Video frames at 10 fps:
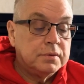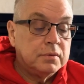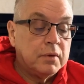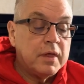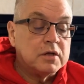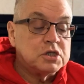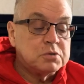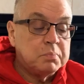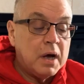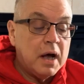without
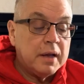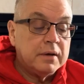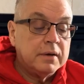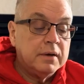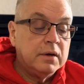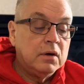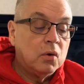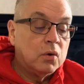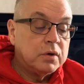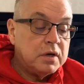spot
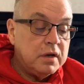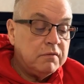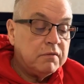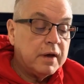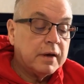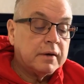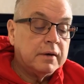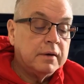or defect,